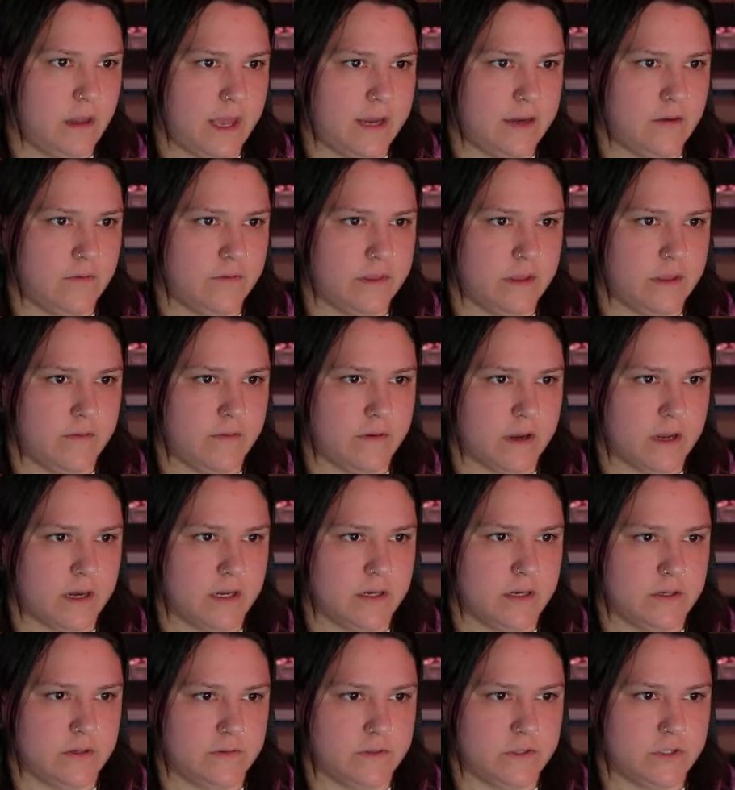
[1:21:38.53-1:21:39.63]
I don't think we're going
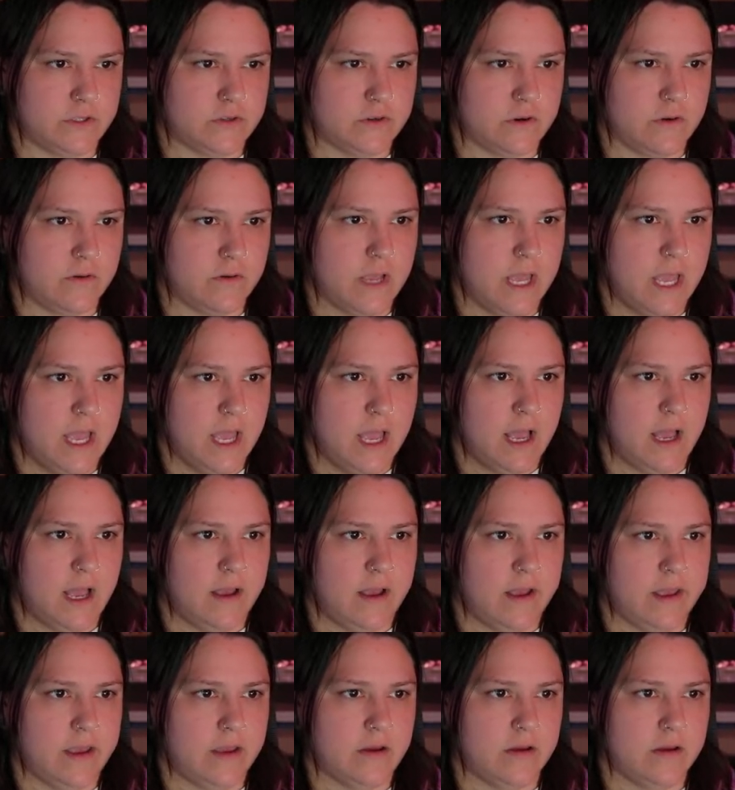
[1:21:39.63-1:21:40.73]
to do a stroke.
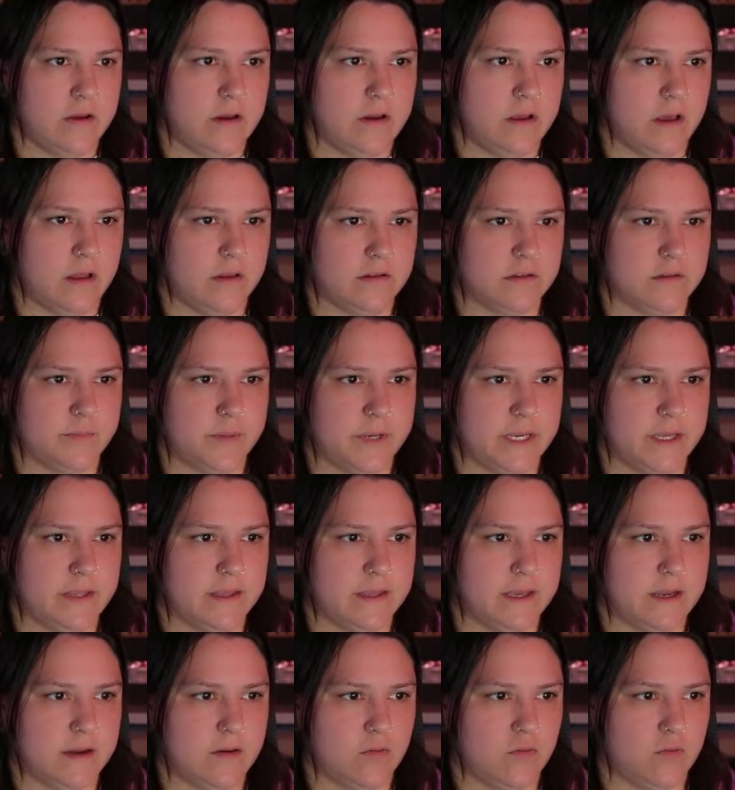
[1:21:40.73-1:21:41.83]
I could color pick
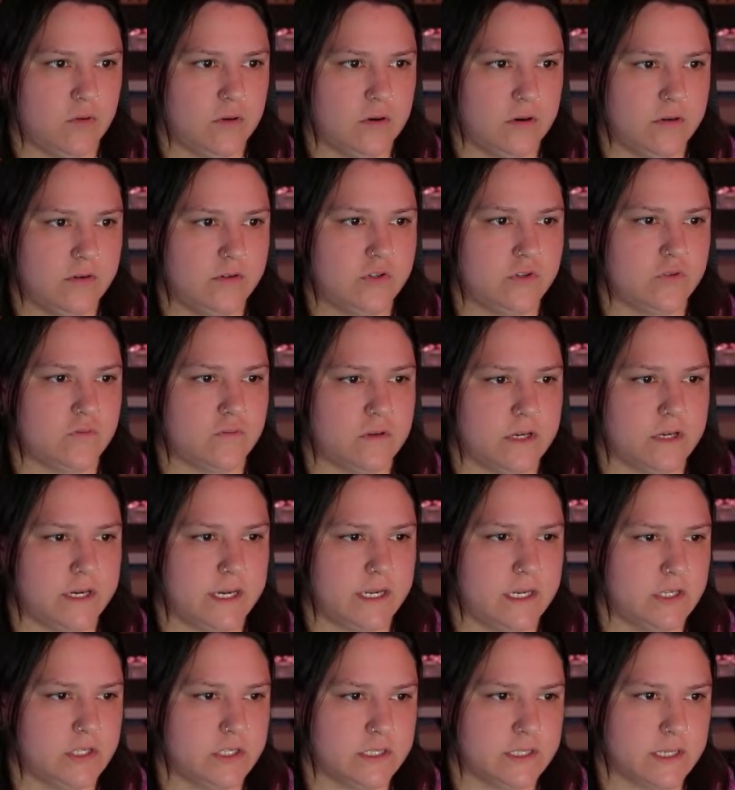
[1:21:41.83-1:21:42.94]
that orange, or I
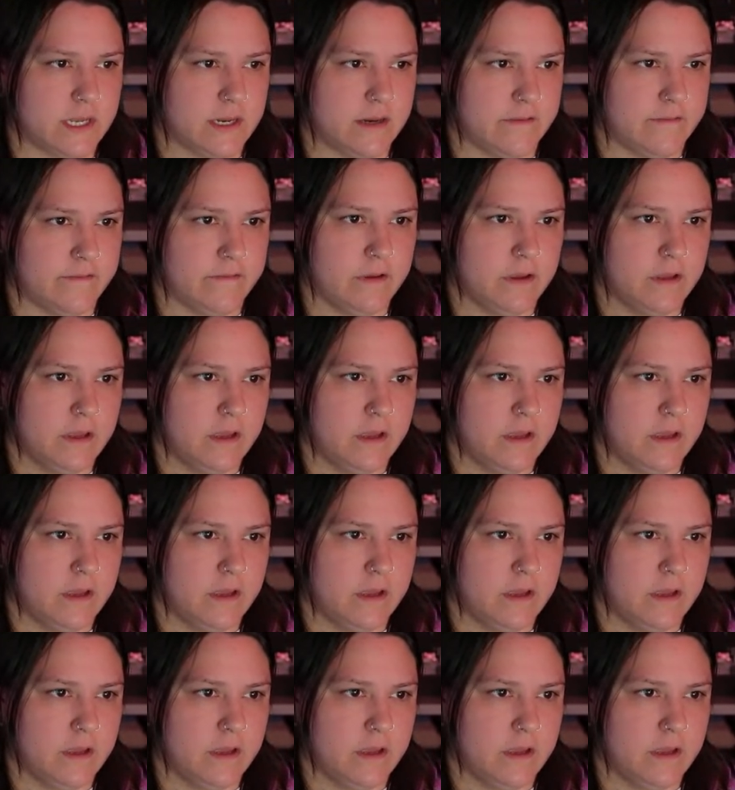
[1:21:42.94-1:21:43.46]
can just kind of